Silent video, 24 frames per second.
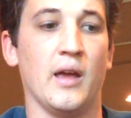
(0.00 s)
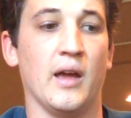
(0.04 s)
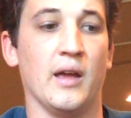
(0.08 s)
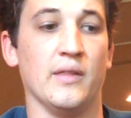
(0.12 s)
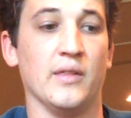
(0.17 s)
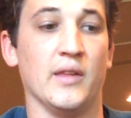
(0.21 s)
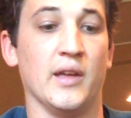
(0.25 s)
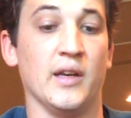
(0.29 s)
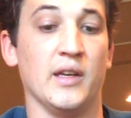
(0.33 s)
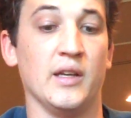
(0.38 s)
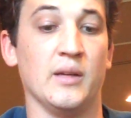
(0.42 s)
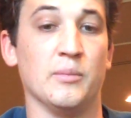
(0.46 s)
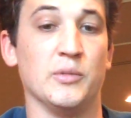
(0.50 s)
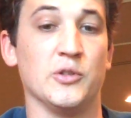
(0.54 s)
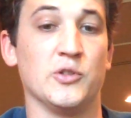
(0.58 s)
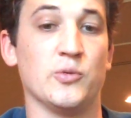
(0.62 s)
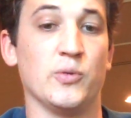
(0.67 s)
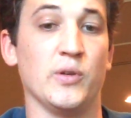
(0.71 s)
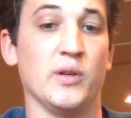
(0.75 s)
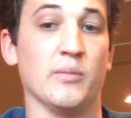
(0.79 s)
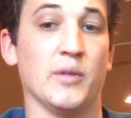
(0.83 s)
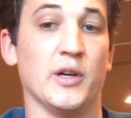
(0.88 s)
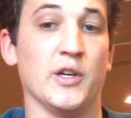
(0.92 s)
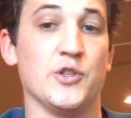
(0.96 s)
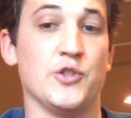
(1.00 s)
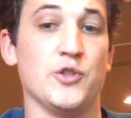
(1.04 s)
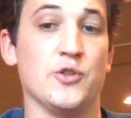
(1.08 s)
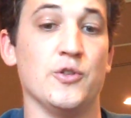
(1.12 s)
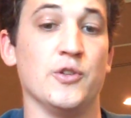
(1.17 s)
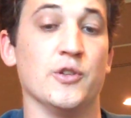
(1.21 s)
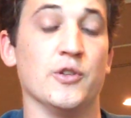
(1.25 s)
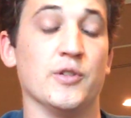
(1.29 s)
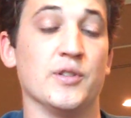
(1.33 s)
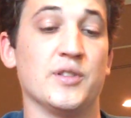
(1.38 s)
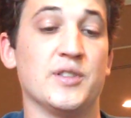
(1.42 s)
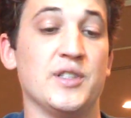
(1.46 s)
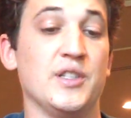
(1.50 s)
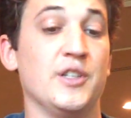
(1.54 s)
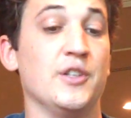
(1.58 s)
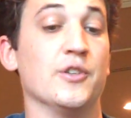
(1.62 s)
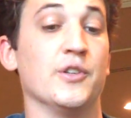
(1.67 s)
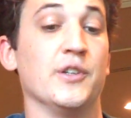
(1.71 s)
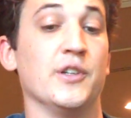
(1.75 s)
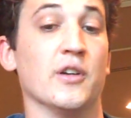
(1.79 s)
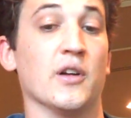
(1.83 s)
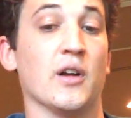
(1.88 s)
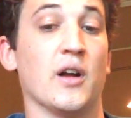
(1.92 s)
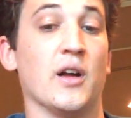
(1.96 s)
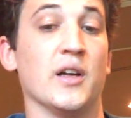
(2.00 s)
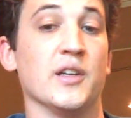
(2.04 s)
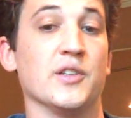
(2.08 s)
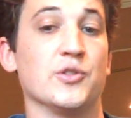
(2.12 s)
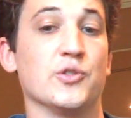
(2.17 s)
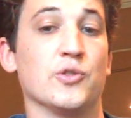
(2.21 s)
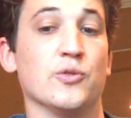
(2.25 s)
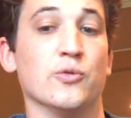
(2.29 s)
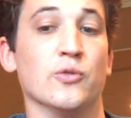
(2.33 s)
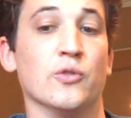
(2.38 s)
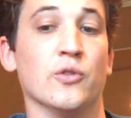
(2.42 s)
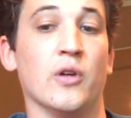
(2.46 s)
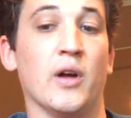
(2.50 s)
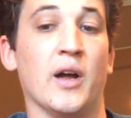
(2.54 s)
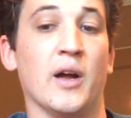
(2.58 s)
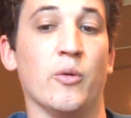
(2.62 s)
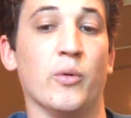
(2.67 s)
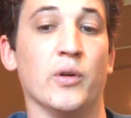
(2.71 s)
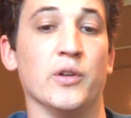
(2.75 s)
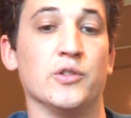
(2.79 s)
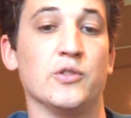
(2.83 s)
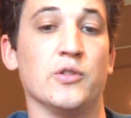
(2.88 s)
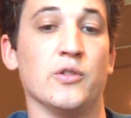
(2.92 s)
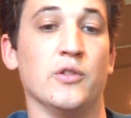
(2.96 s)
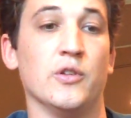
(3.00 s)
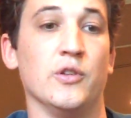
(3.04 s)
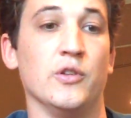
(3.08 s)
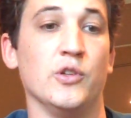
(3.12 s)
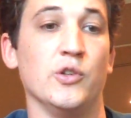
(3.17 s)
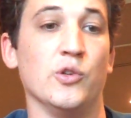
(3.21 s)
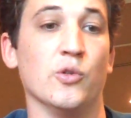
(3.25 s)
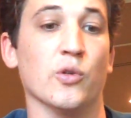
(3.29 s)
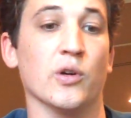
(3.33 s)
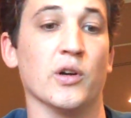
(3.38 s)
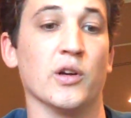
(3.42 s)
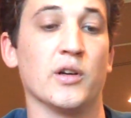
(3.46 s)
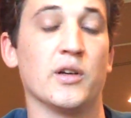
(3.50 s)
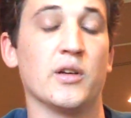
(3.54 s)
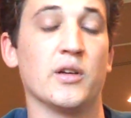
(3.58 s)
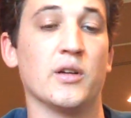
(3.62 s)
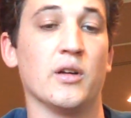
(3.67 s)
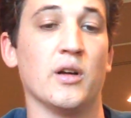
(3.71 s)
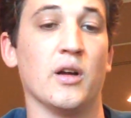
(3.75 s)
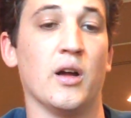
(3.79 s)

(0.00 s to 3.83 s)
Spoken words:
And then in between my junior and senior year of high school, I went to the New York